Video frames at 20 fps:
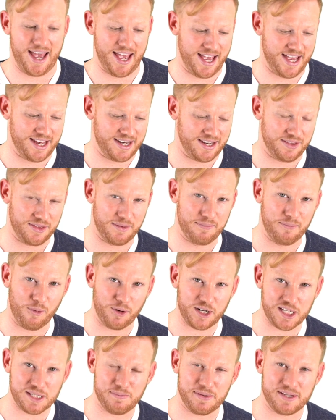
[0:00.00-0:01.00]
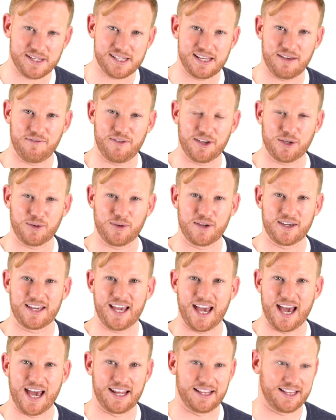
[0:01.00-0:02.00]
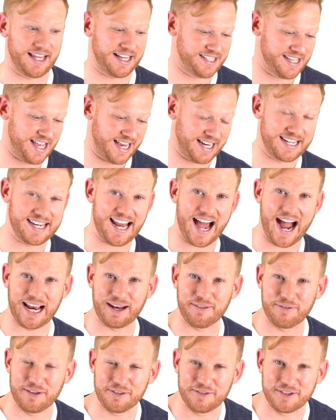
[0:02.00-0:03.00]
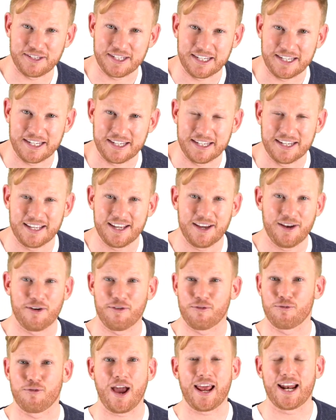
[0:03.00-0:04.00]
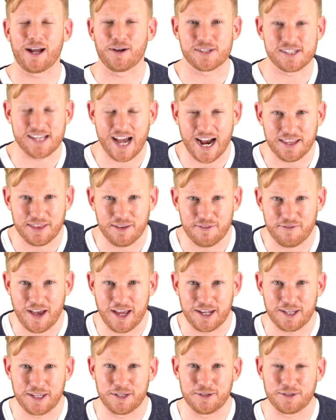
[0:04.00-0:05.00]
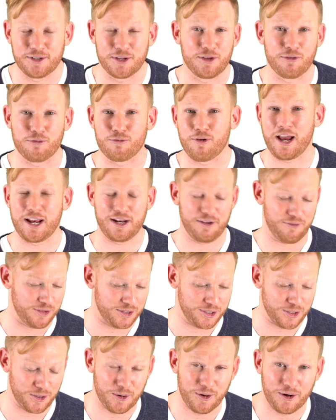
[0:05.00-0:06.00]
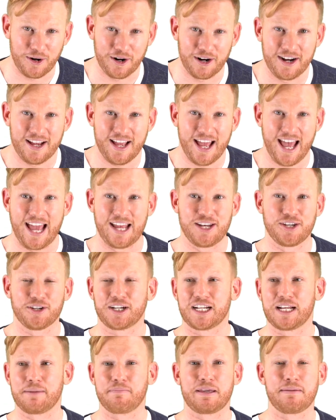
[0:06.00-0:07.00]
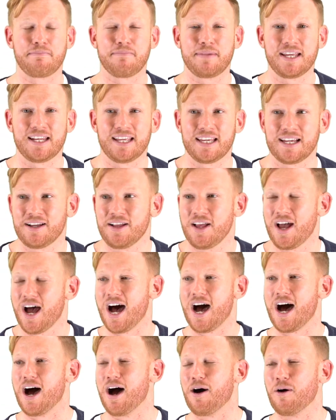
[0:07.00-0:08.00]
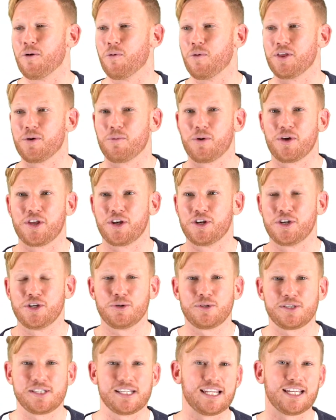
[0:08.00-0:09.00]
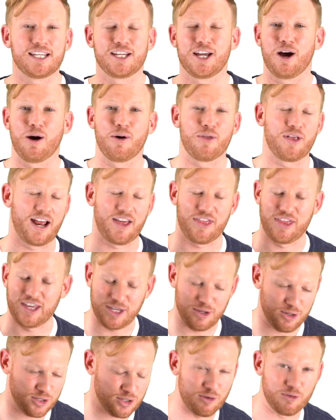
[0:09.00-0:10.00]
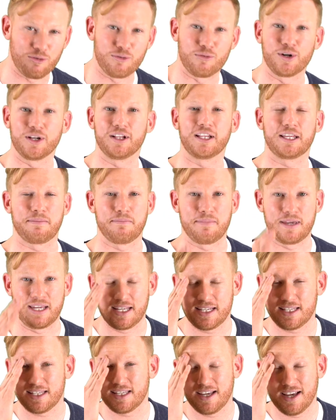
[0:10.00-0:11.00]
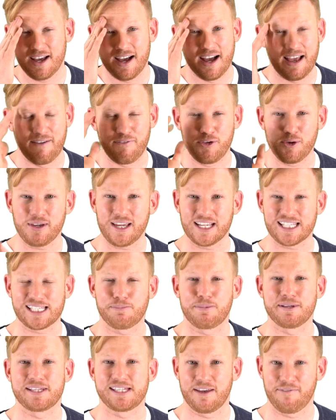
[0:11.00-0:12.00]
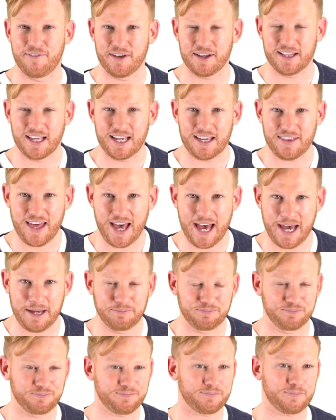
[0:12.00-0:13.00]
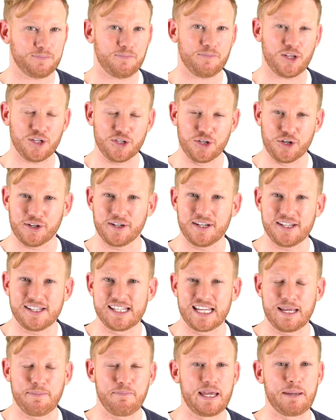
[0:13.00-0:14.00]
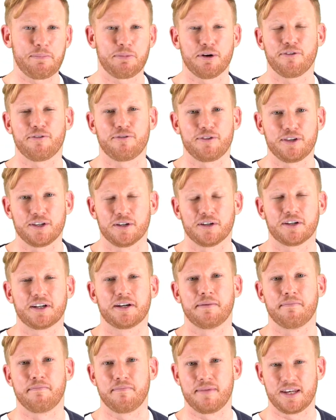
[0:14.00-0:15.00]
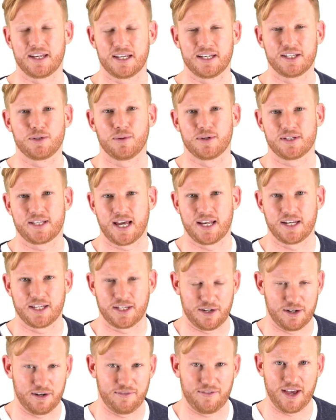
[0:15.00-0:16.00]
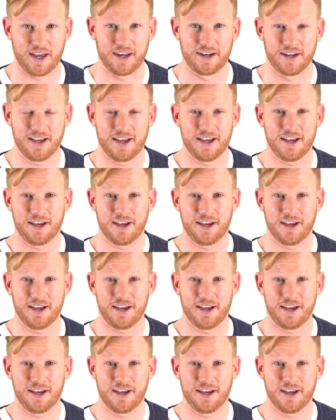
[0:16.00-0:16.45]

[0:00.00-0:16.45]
And the more specific you can get, like saying 9:15, right outside the venue to the right of the door, and you're going to be meeting with a new CEO that I think you should really meet. If you can get specific like that, you're going to see people feel committed to attending your event.